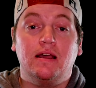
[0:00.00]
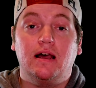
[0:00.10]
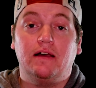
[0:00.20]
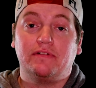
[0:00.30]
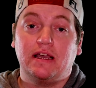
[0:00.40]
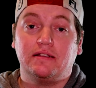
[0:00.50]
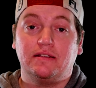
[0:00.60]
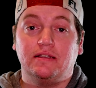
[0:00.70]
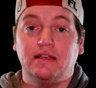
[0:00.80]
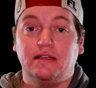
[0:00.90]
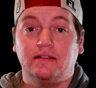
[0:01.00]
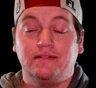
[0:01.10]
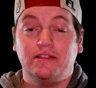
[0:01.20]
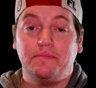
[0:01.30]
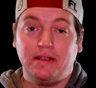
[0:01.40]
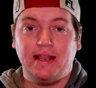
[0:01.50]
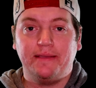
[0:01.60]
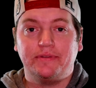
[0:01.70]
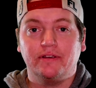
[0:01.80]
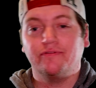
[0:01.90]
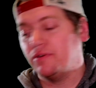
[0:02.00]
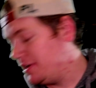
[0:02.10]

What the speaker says: I've got the big names here for